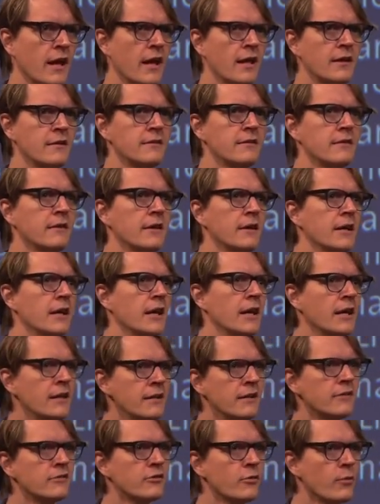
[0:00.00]
And
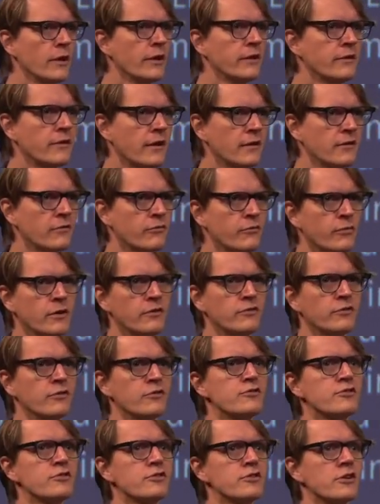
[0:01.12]
in this qualitative
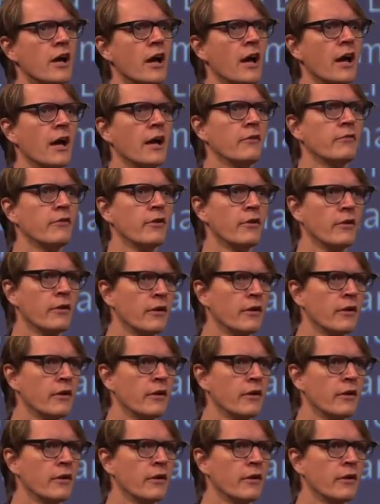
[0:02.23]
research uh, uh,